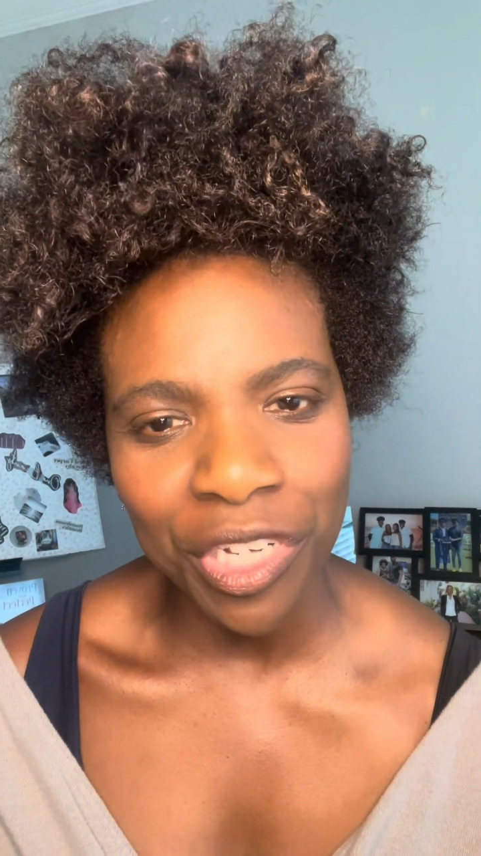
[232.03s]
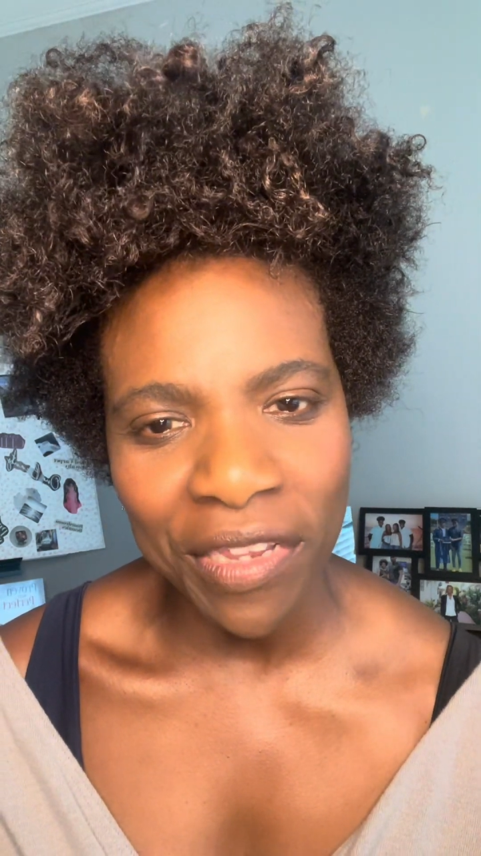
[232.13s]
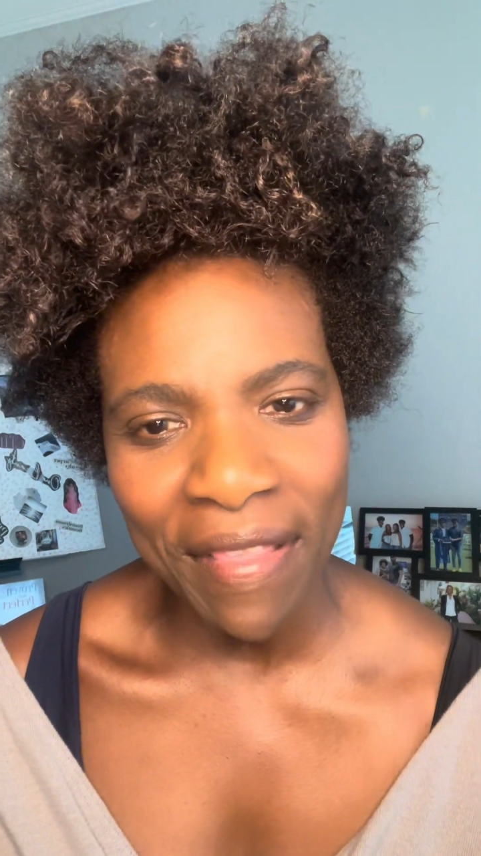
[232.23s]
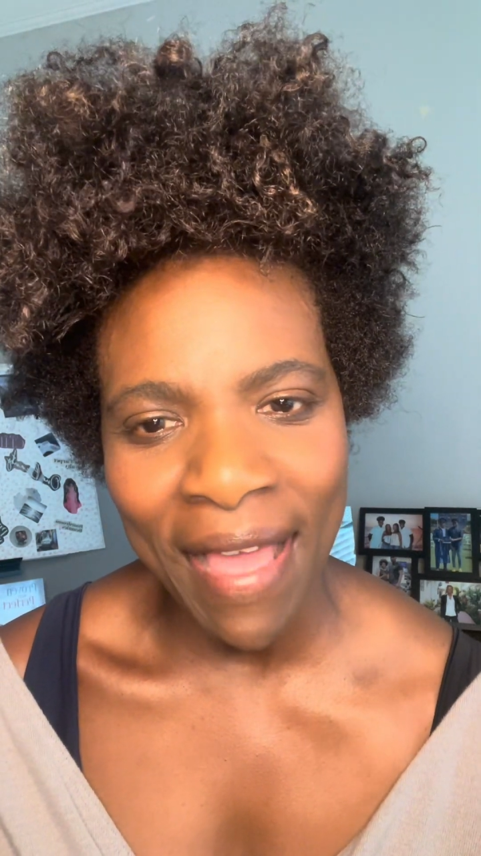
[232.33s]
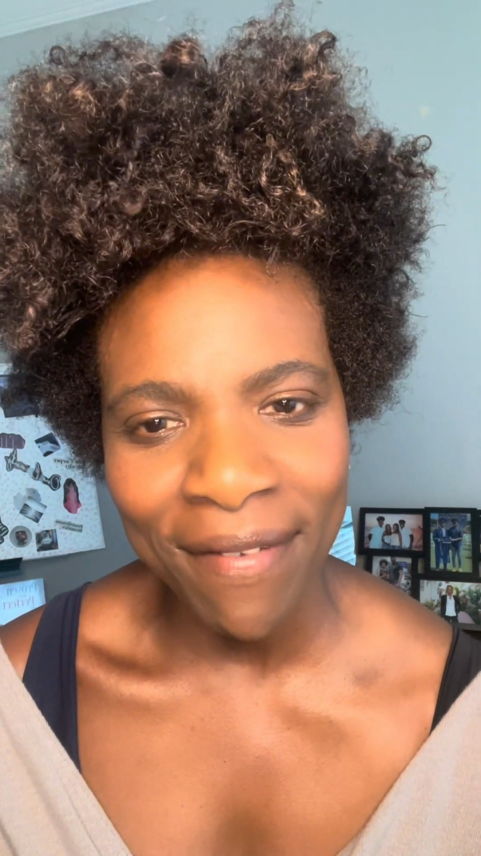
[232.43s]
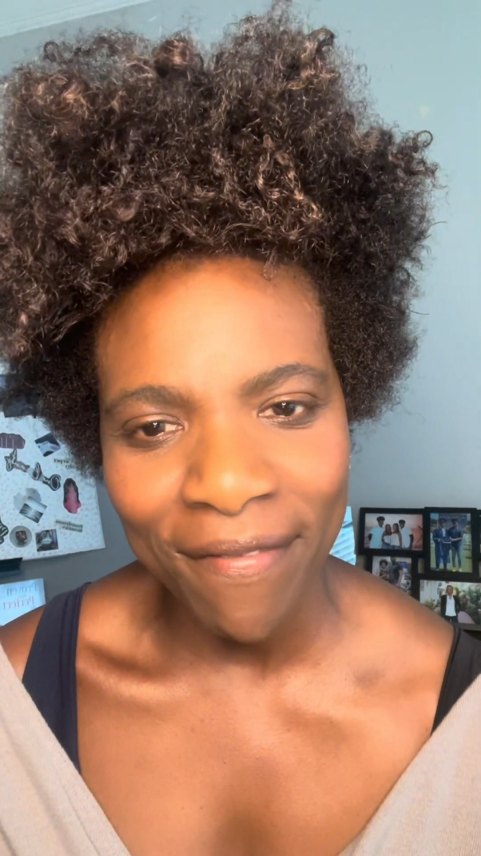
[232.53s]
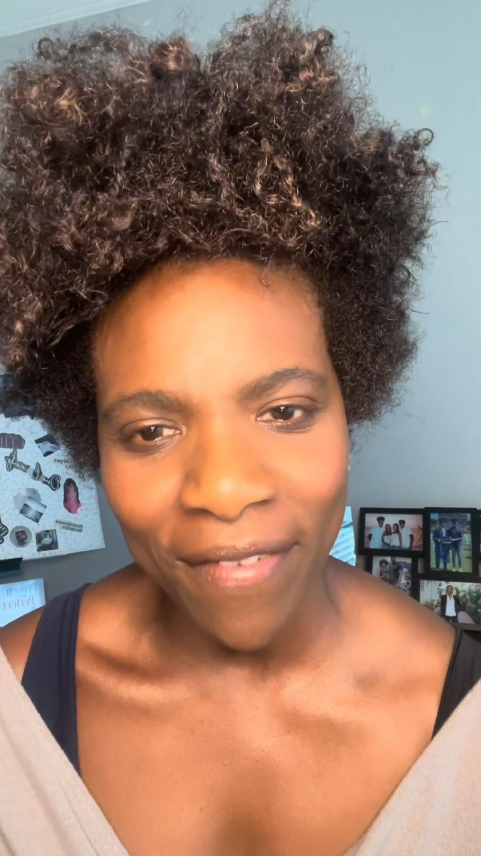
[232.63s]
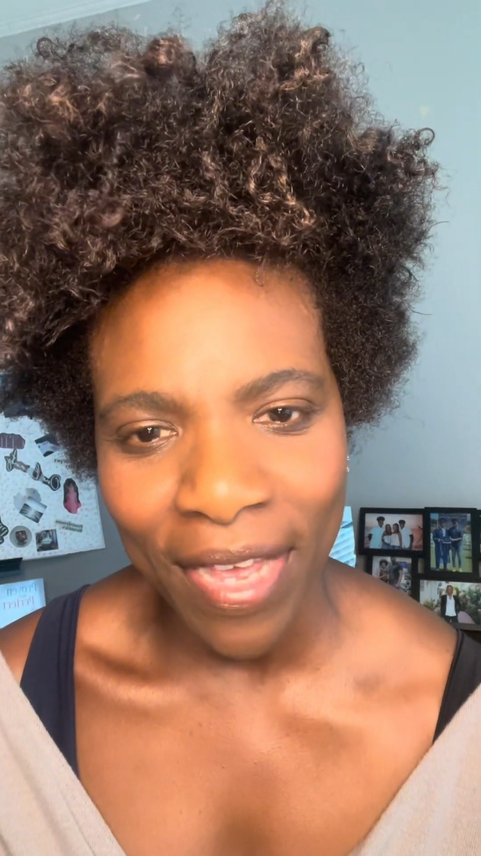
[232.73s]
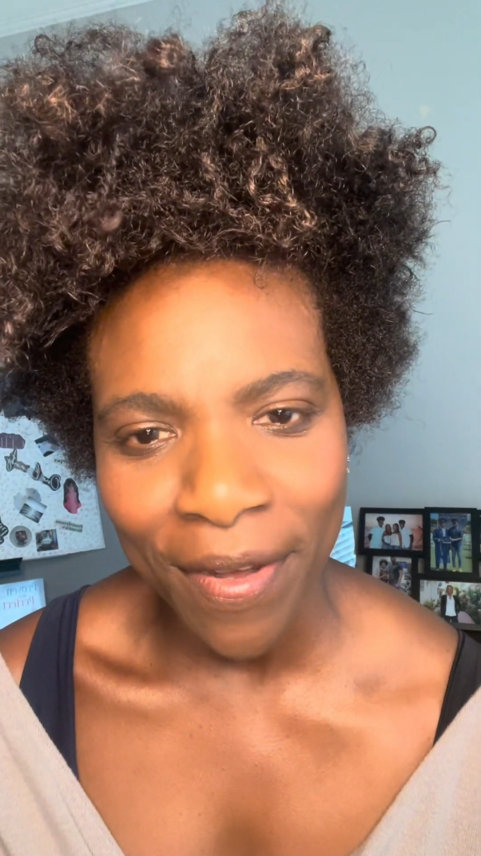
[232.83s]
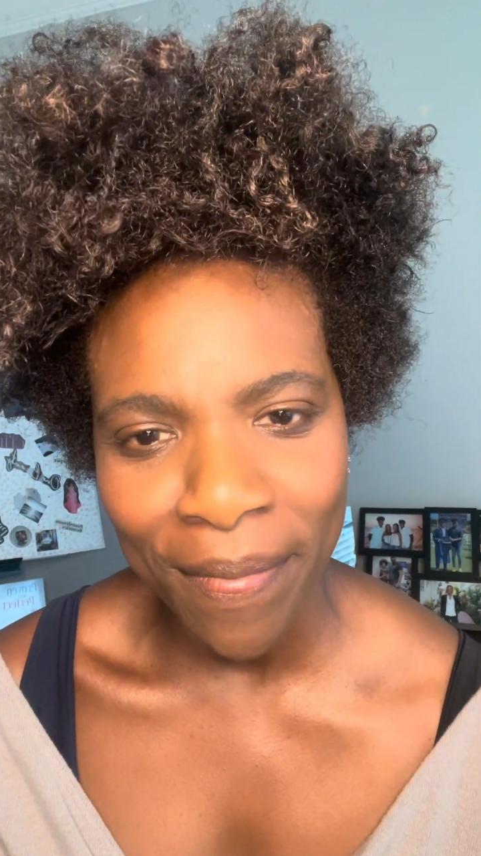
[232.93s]
in that
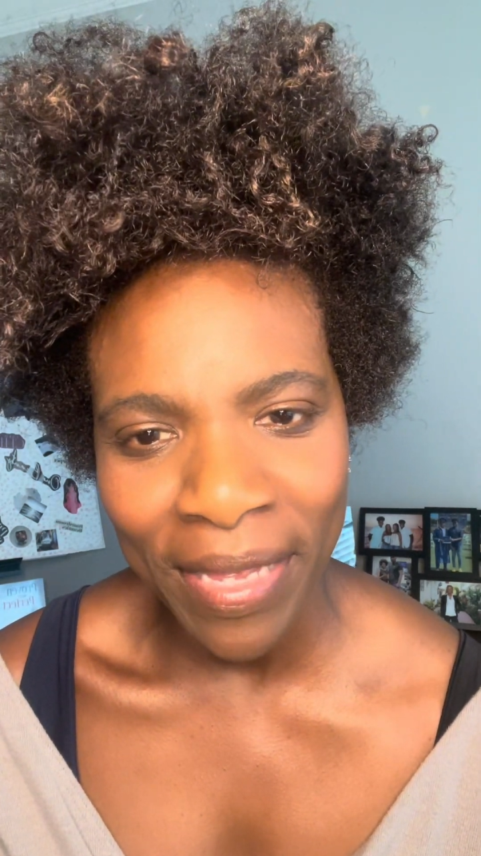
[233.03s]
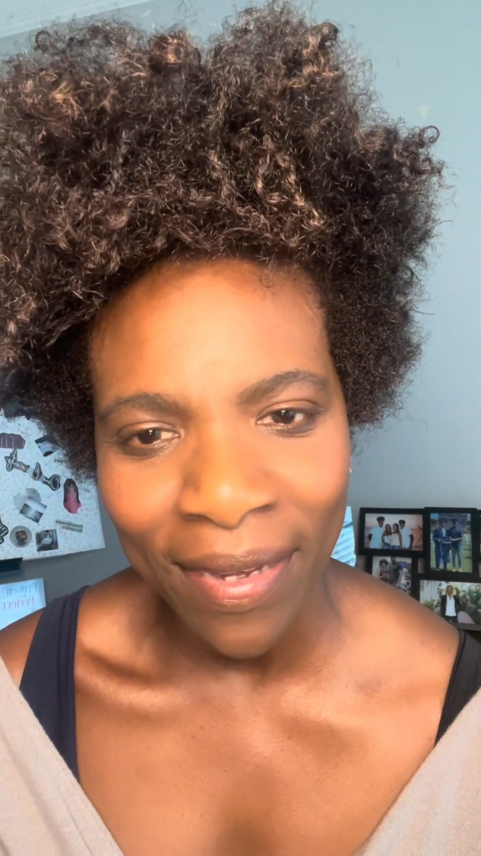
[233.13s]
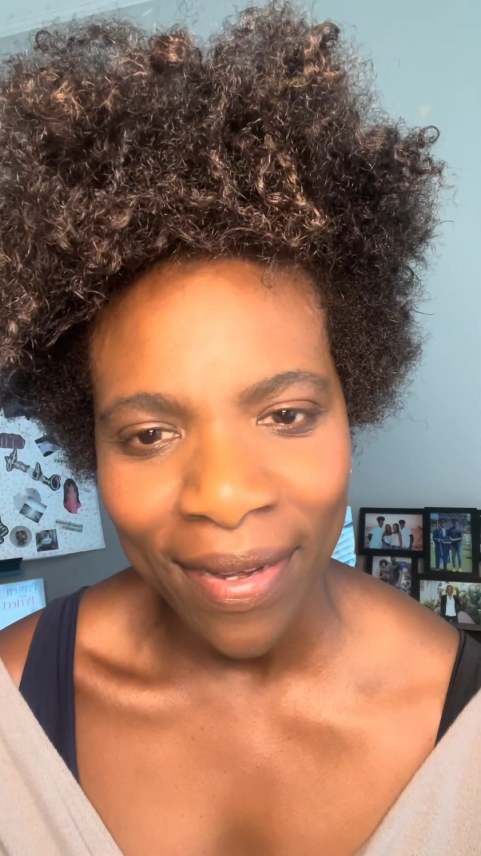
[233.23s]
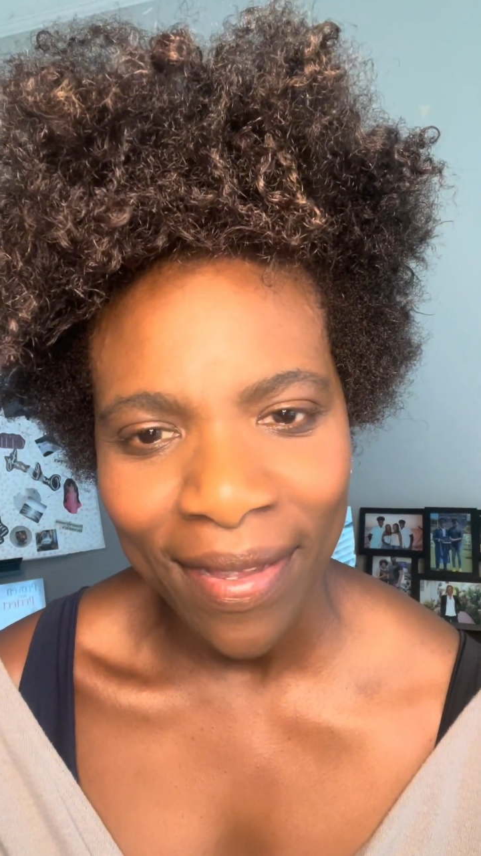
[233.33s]
environment,